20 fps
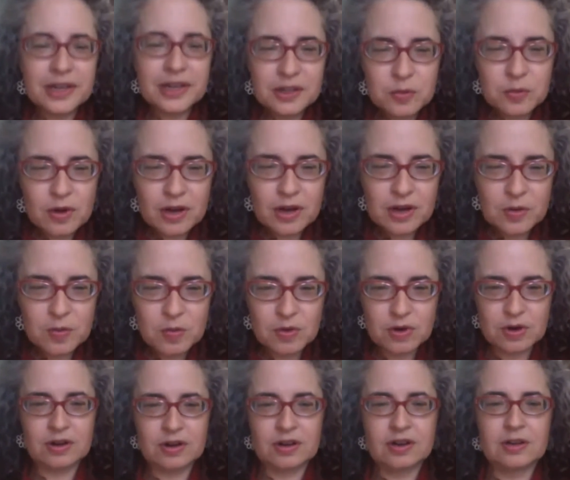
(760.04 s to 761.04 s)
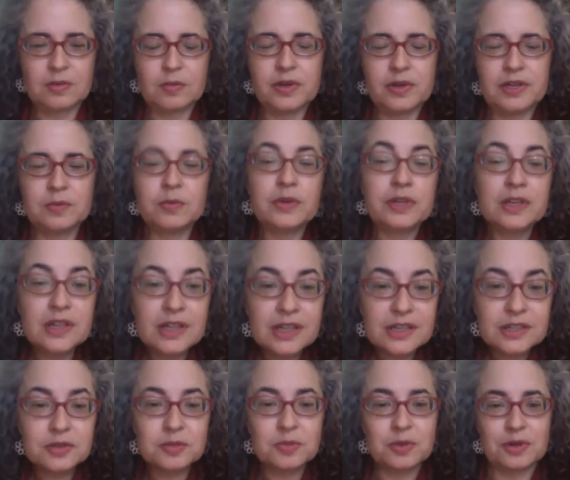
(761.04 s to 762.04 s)
you want to work, when you need
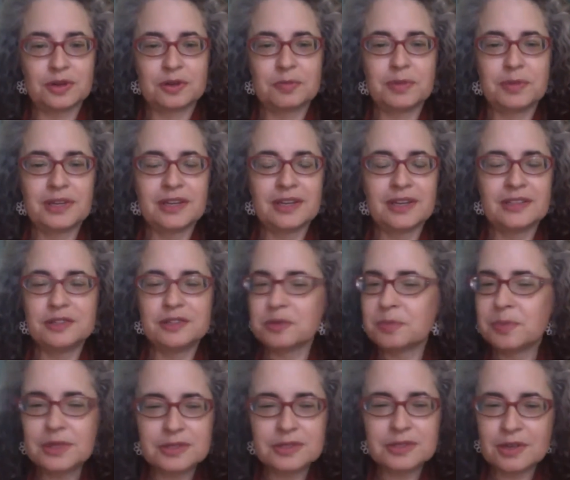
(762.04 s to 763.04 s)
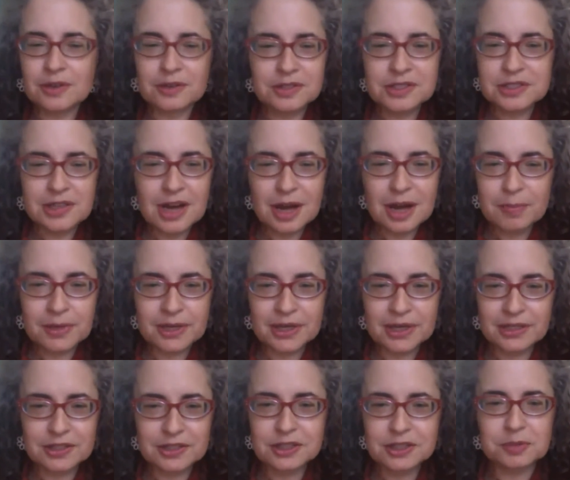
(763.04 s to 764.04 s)
to work, because your bills aren't
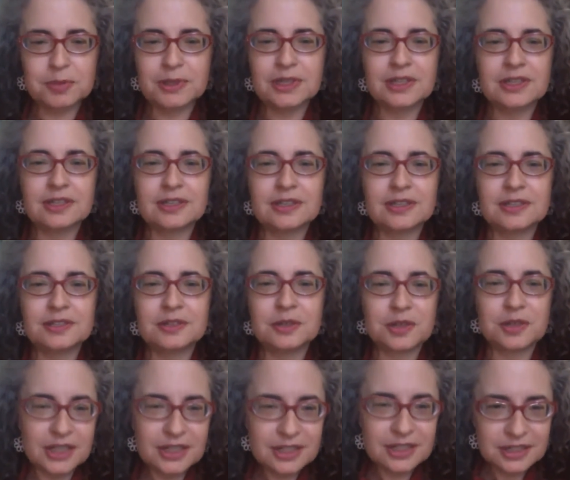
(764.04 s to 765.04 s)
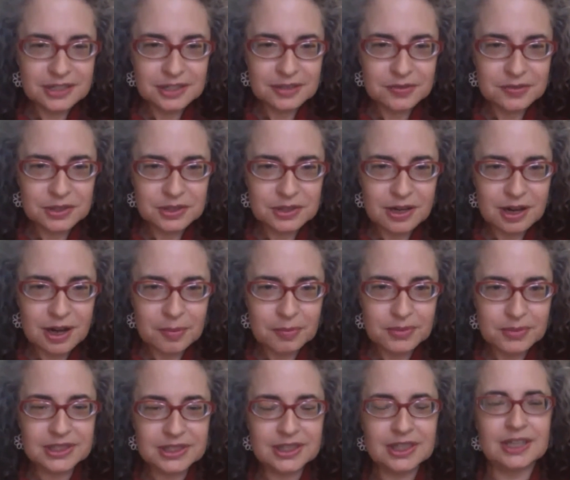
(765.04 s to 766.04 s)
stopping just because your kidneys have
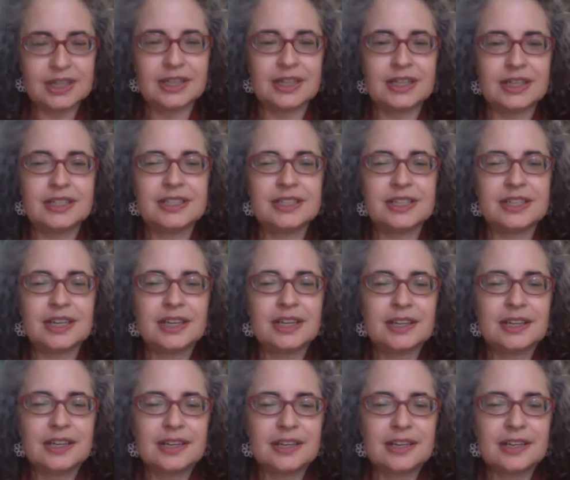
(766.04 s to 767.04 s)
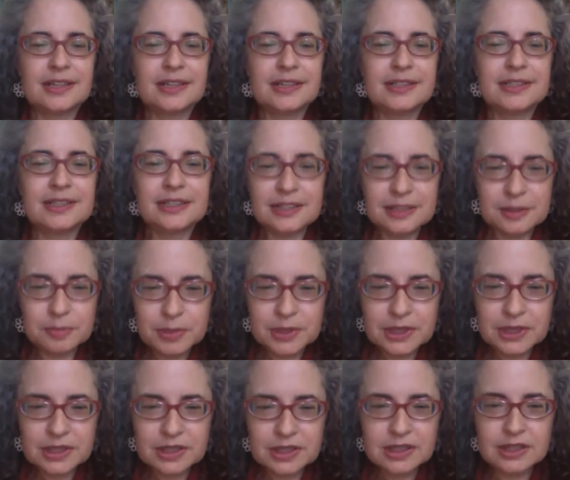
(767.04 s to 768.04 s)
stopped, and
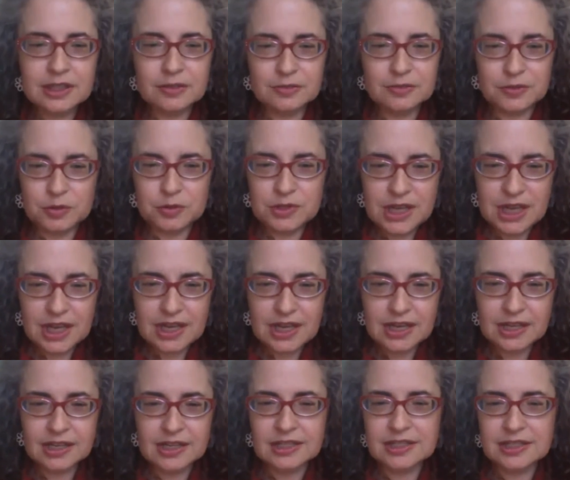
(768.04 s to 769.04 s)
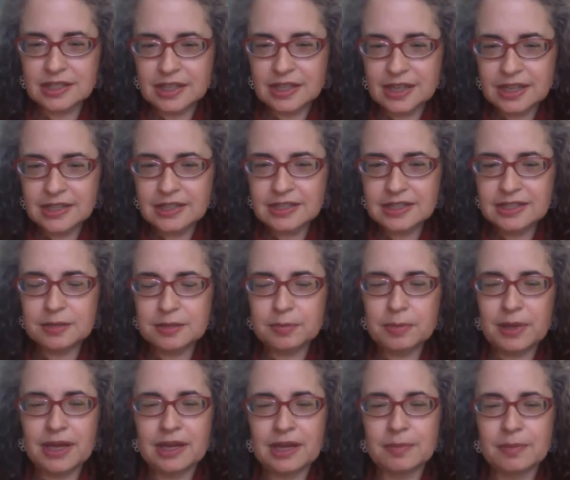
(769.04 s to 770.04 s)
disability, if you take it, tends to
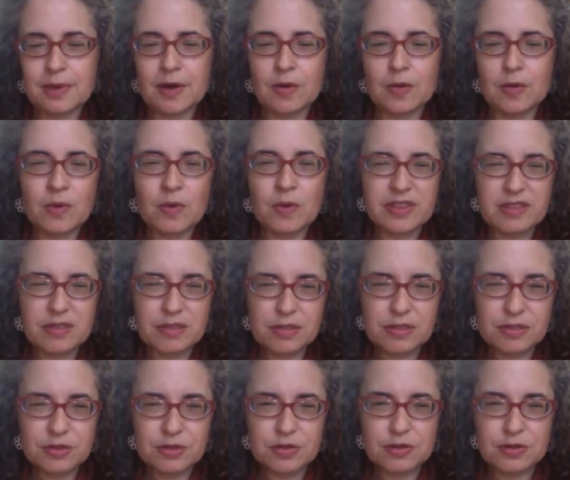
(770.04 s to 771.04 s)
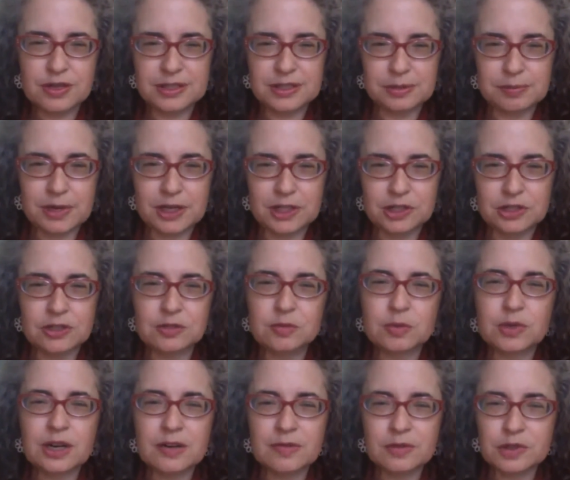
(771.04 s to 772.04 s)
pay about 1/3 as much as
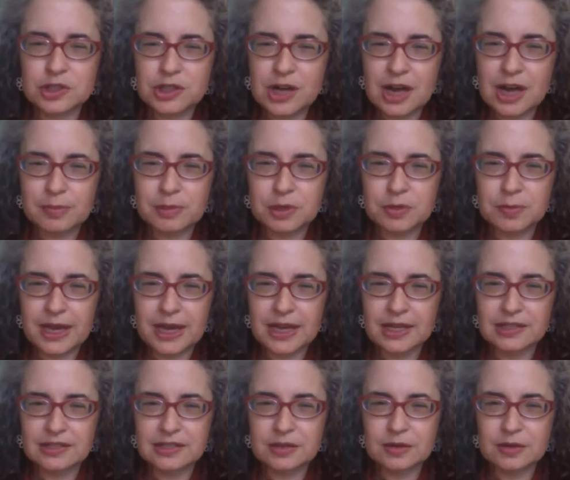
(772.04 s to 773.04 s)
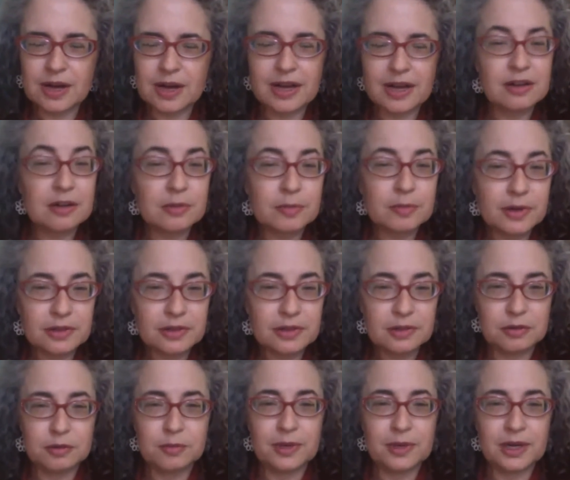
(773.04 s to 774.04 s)
whatever job you made. So I don't know about
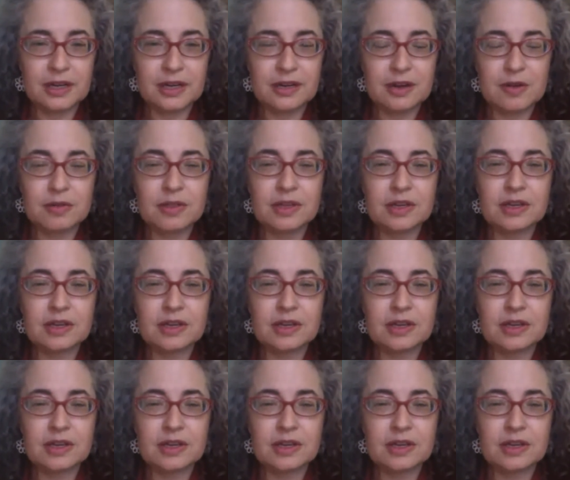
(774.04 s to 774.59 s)
you, but I know that